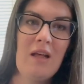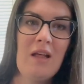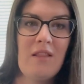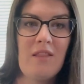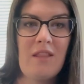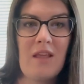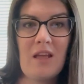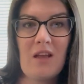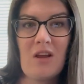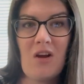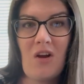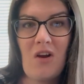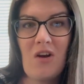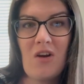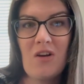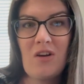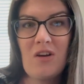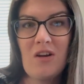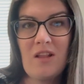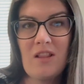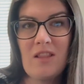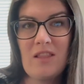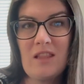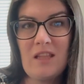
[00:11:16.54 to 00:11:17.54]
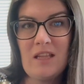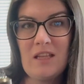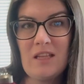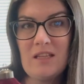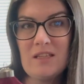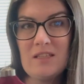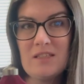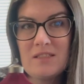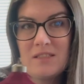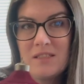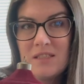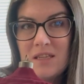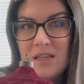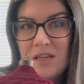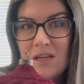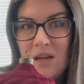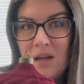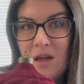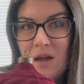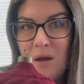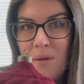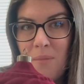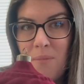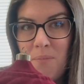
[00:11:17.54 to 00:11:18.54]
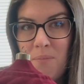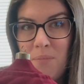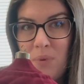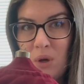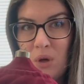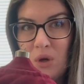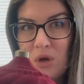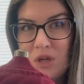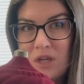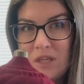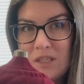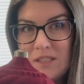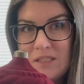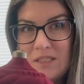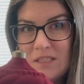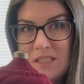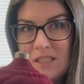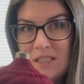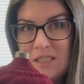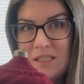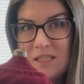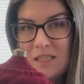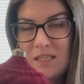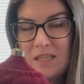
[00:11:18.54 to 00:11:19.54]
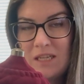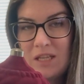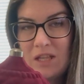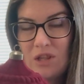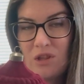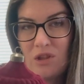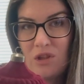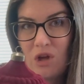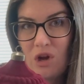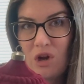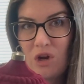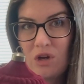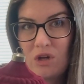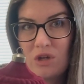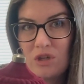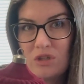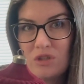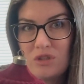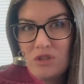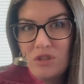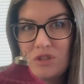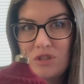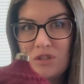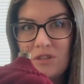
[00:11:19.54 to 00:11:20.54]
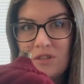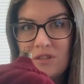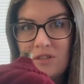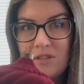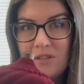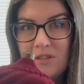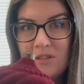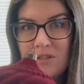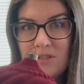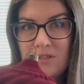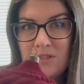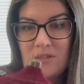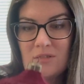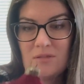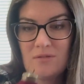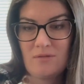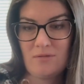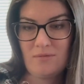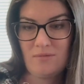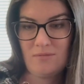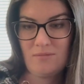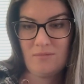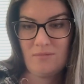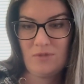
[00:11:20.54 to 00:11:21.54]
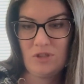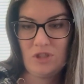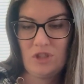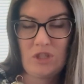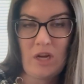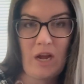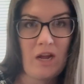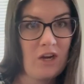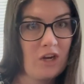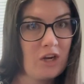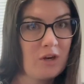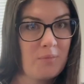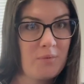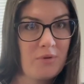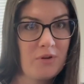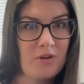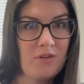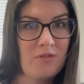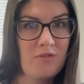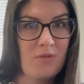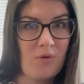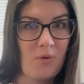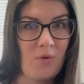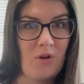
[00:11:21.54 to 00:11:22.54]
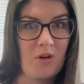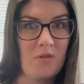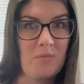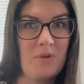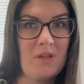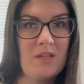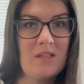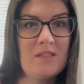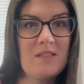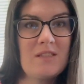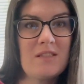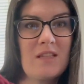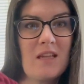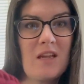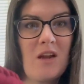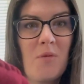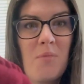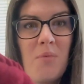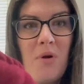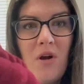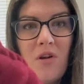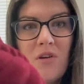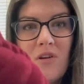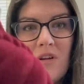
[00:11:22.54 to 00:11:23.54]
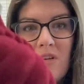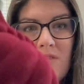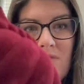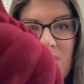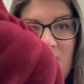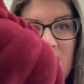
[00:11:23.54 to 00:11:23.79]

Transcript: They are these burgundy large shatterproof ornaments. They are part of